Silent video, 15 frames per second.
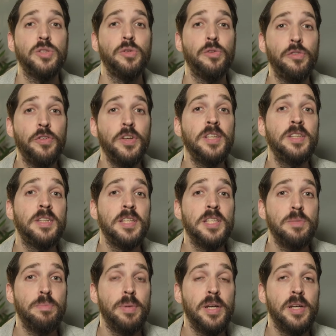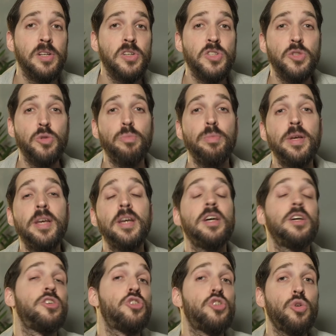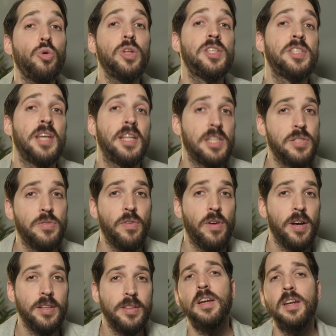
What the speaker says: to feed these speakers to be truly satisfied.